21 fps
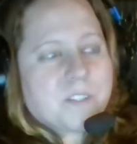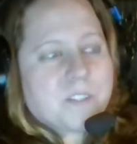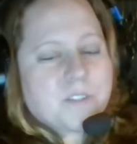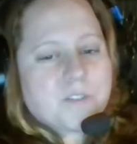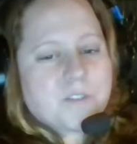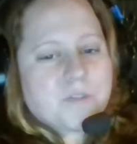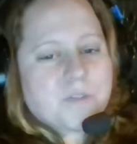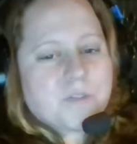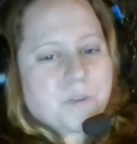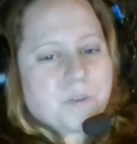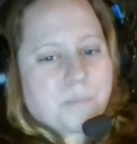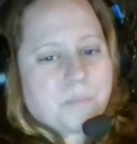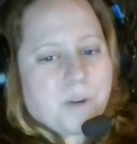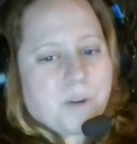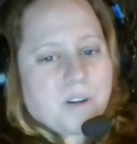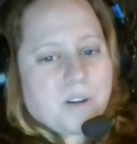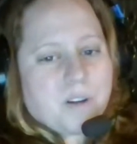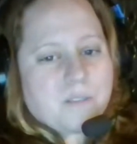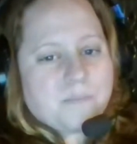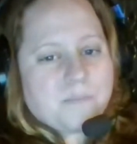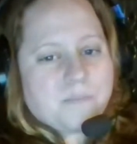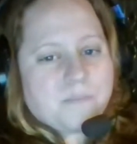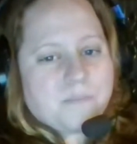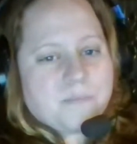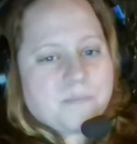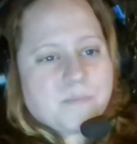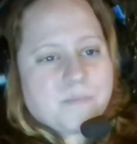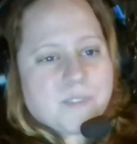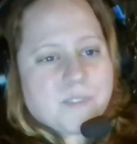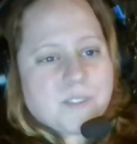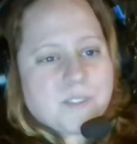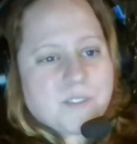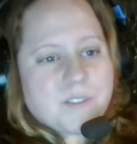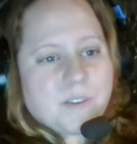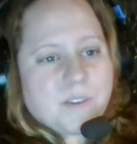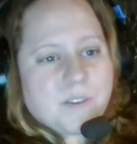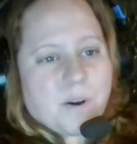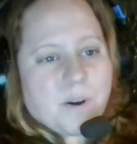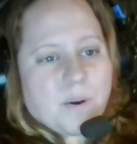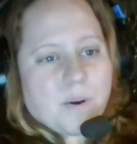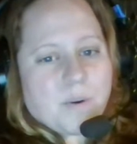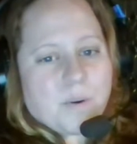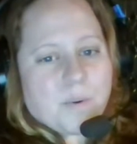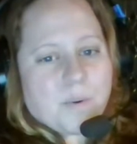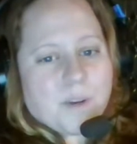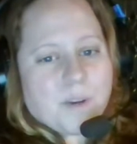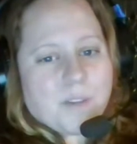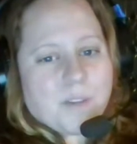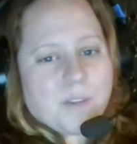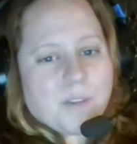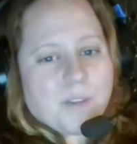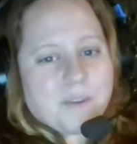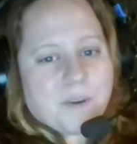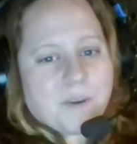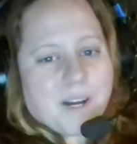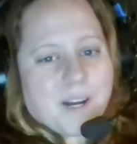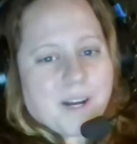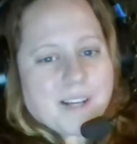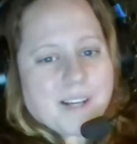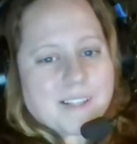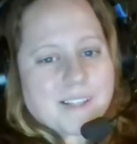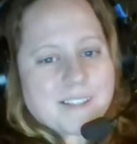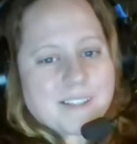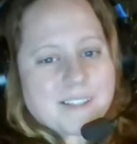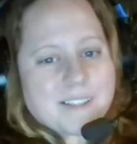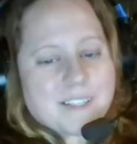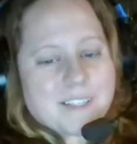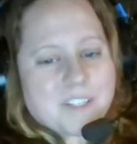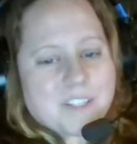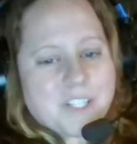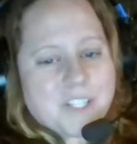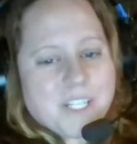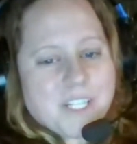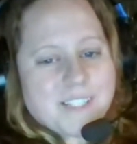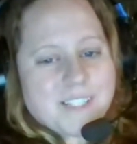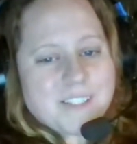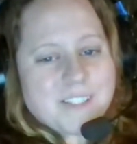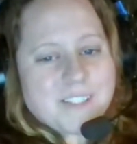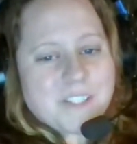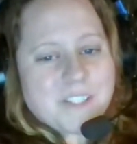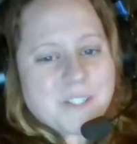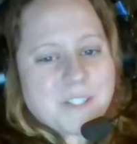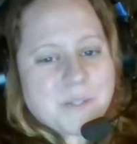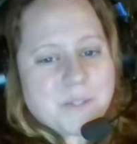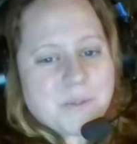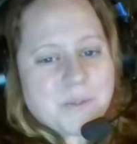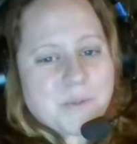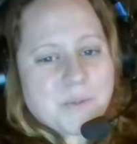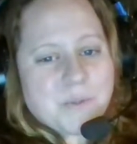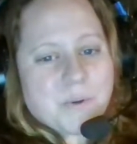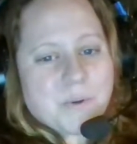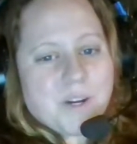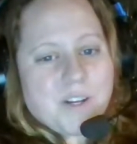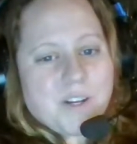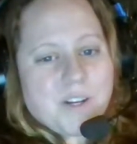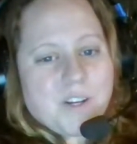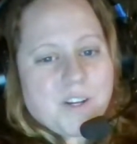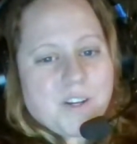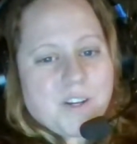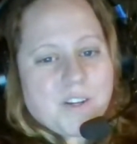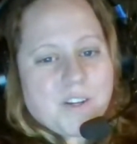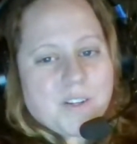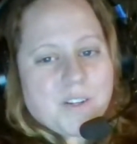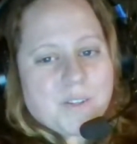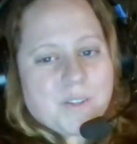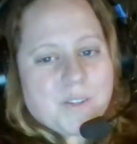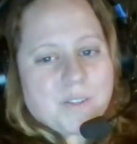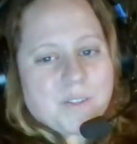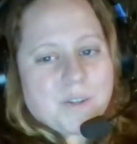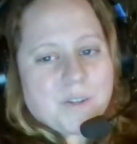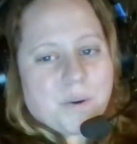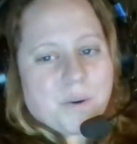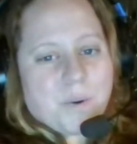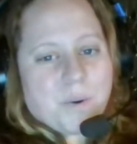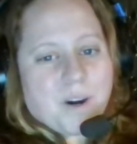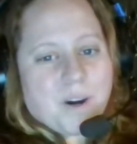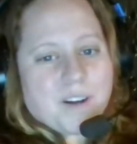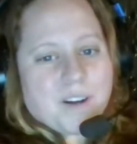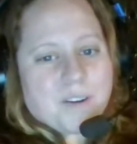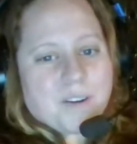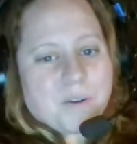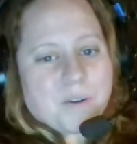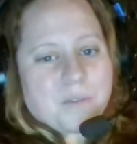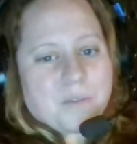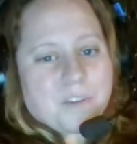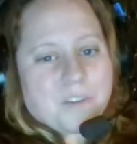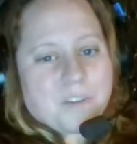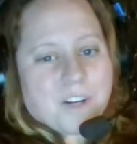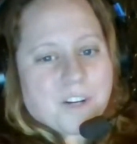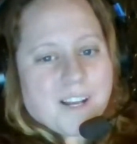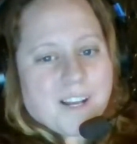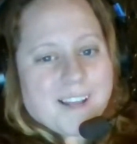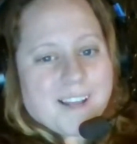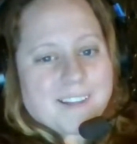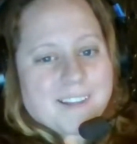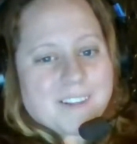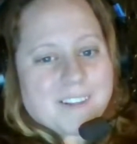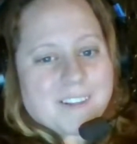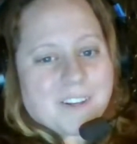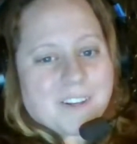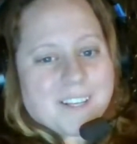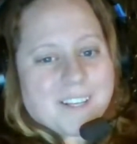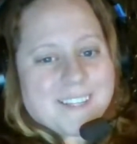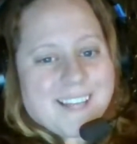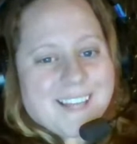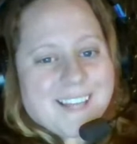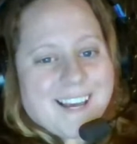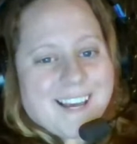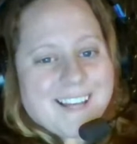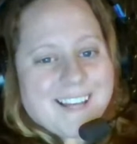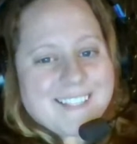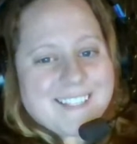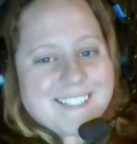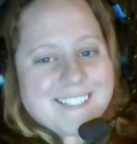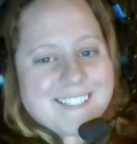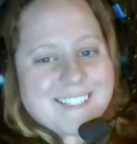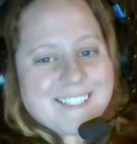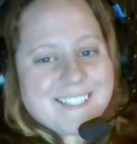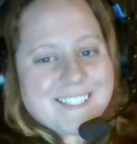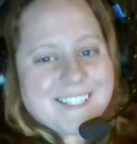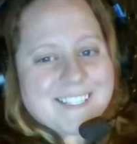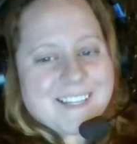Strip Mall. So if you guys get a chance to go on over and look at that.